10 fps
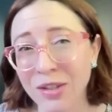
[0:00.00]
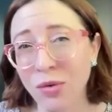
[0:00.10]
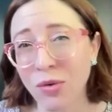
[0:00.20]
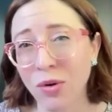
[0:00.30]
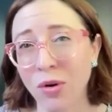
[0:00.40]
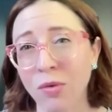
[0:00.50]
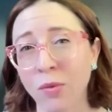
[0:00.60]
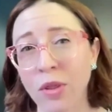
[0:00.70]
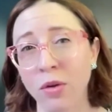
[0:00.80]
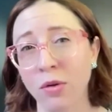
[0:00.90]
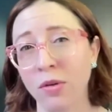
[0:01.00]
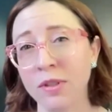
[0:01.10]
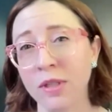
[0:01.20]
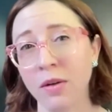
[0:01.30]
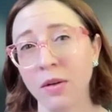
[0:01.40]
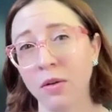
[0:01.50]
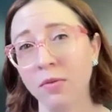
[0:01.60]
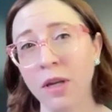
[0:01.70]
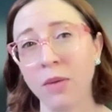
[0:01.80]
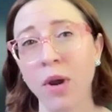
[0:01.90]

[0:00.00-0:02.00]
or whether you've seen good funding